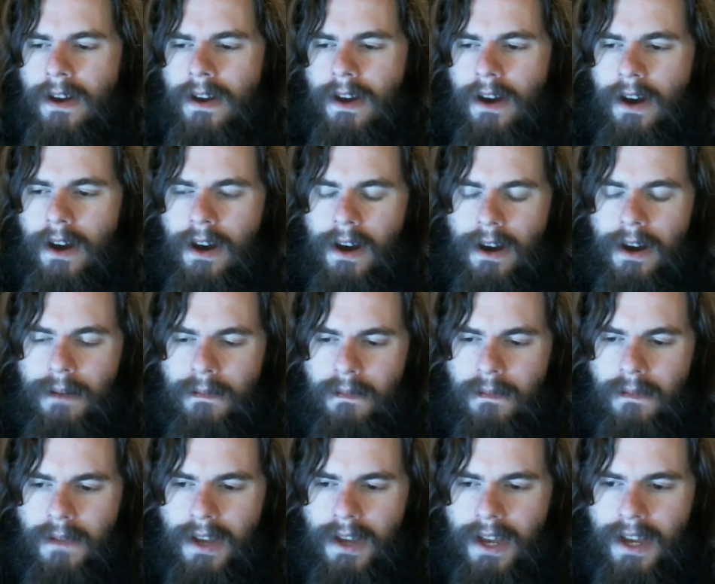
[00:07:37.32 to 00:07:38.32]

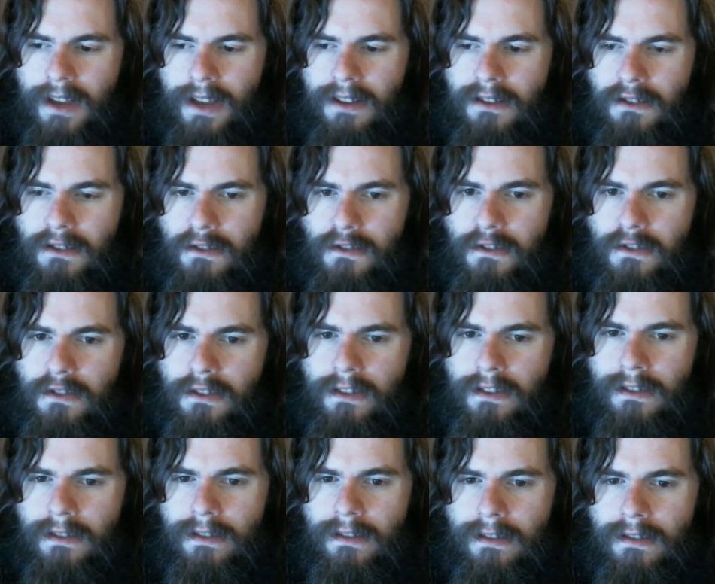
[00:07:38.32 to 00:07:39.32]
um, is
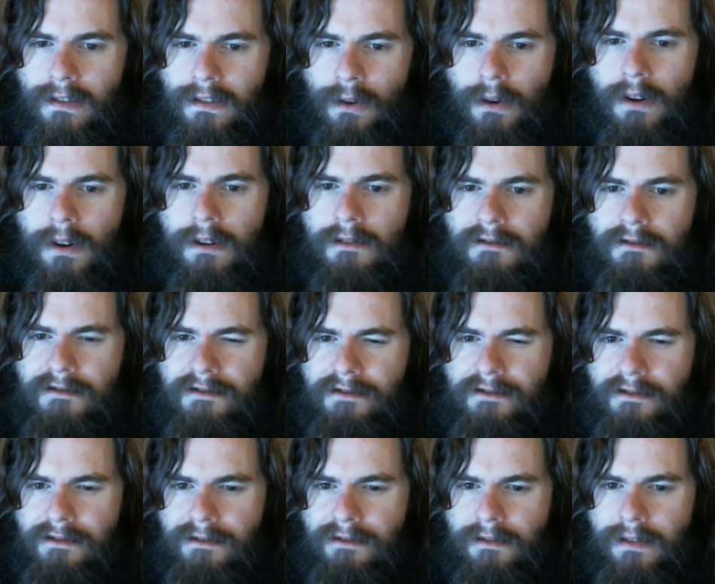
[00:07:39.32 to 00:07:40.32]
sort
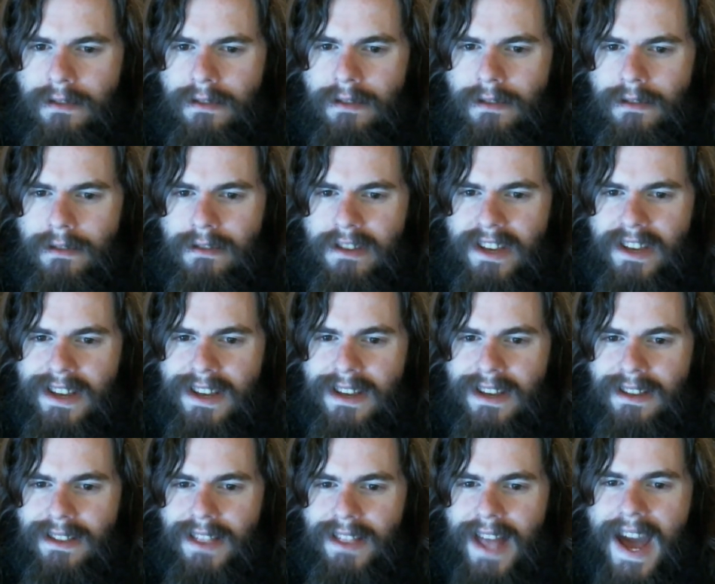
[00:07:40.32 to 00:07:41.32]
of
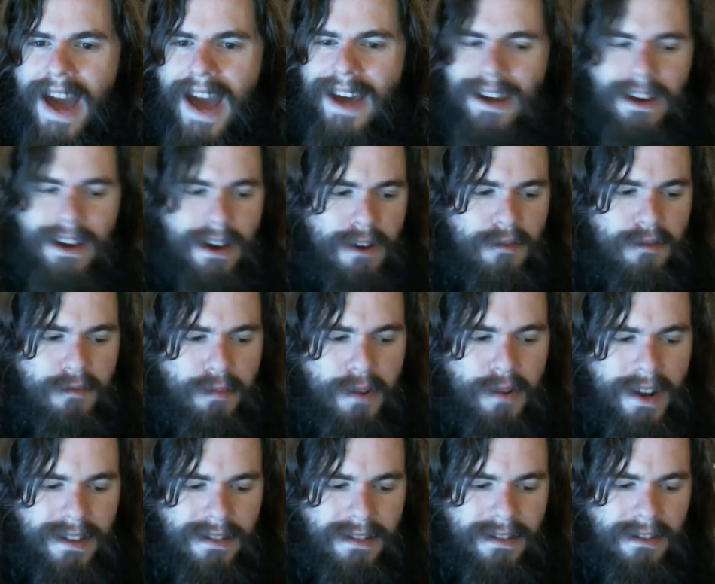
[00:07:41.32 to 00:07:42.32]
the lack of
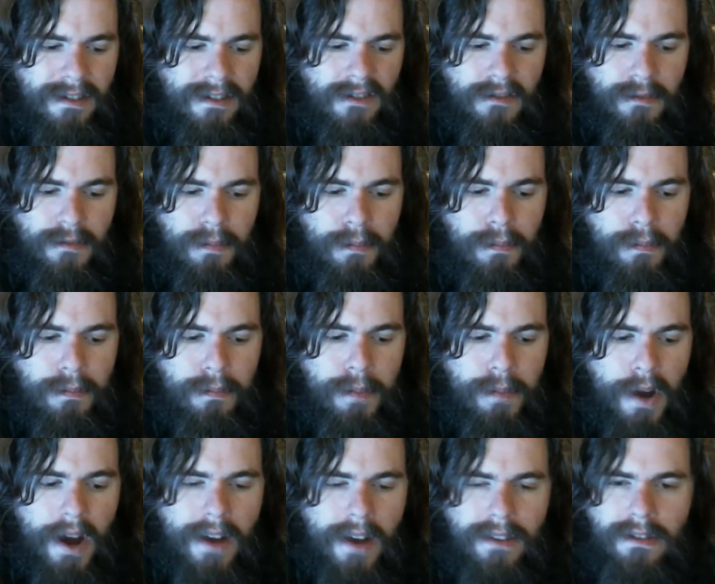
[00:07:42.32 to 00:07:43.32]
presence of
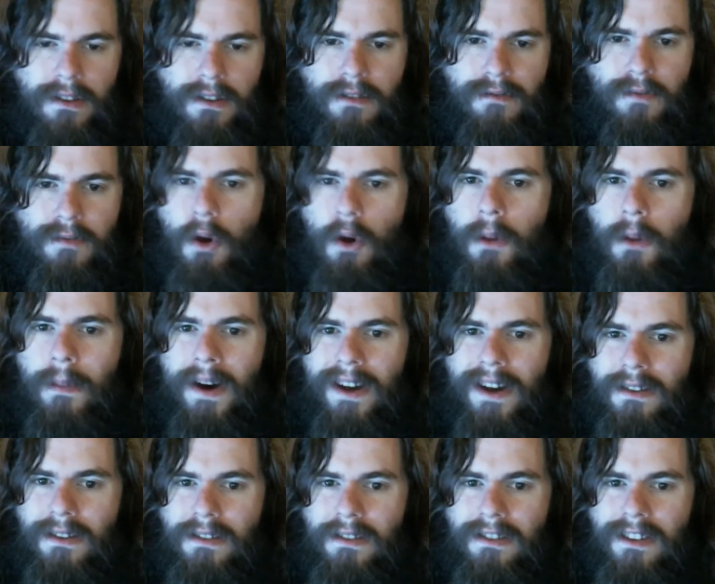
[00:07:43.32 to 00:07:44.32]
positive role
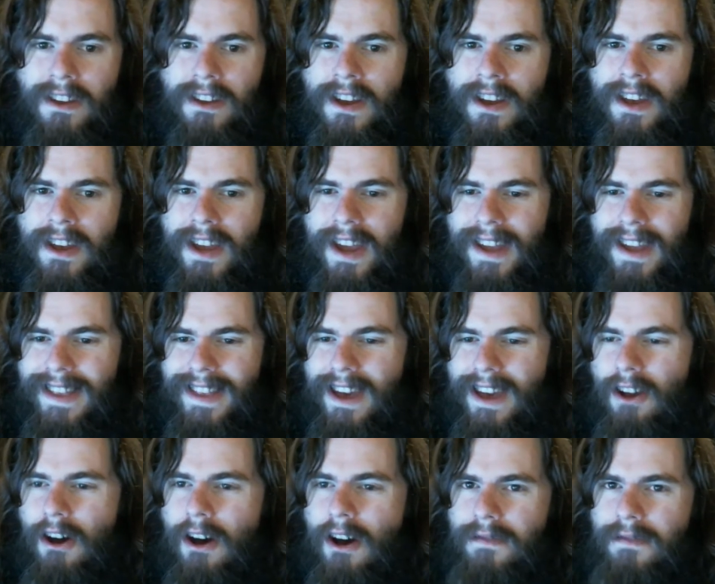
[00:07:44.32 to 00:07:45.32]
models, and
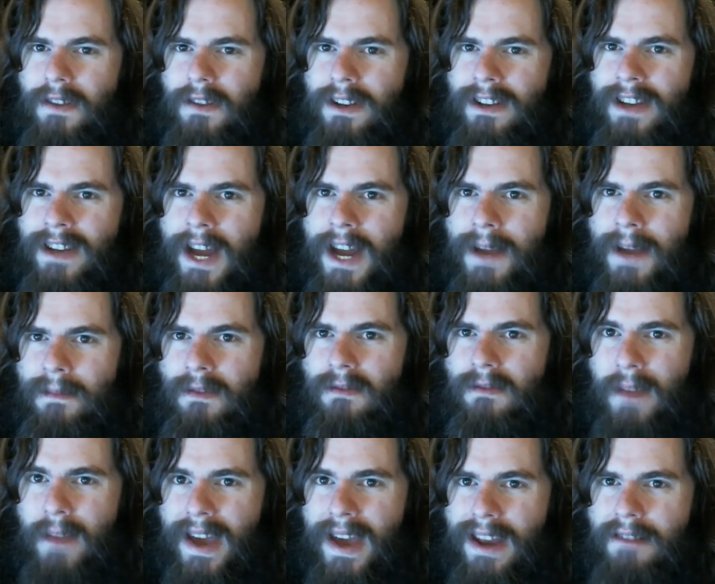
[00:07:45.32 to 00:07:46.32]
that oftentimes
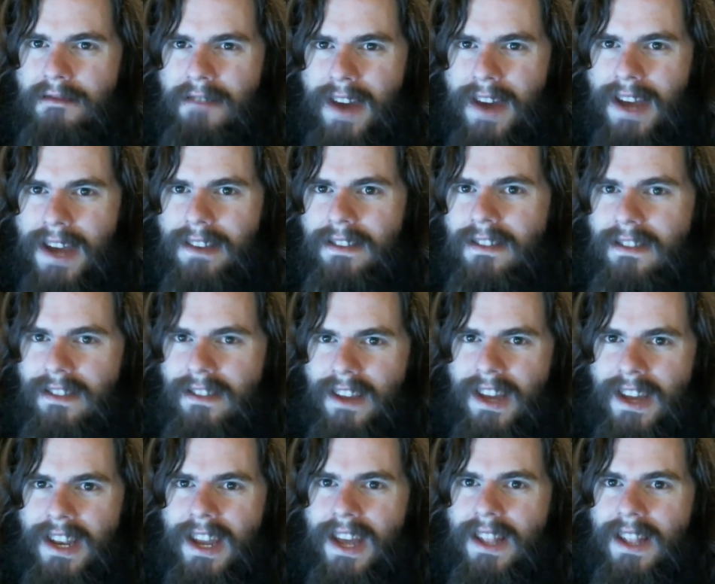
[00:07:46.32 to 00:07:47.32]
manifests
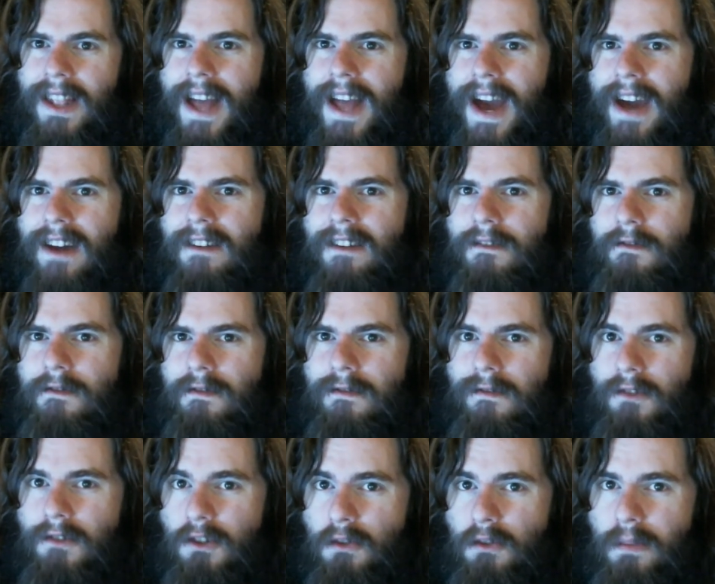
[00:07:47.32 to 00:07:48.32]
in a lack of
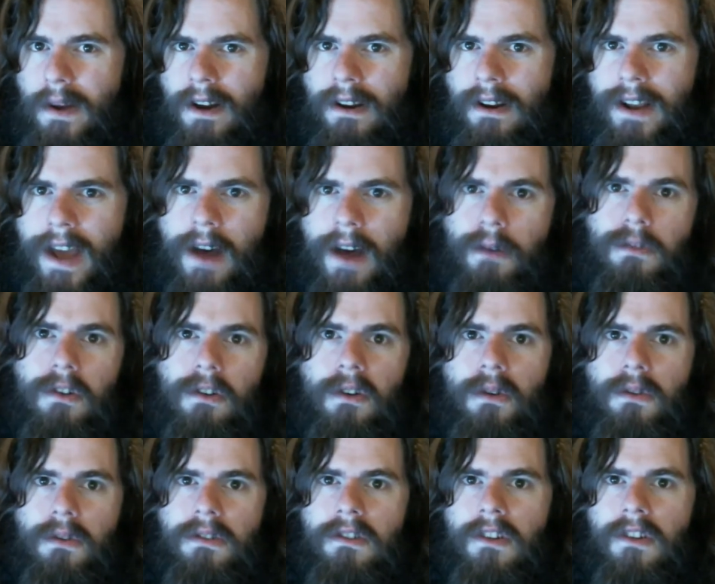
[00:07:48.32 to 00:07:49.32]
two parent
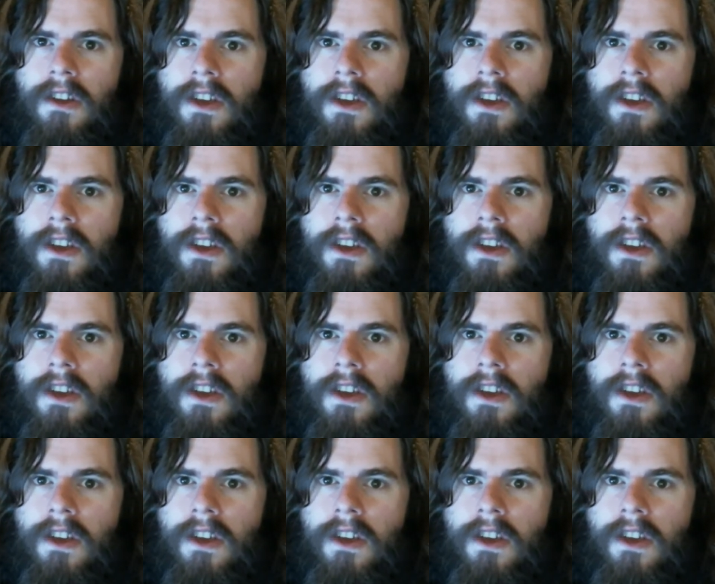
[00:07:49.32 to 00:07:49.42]
households.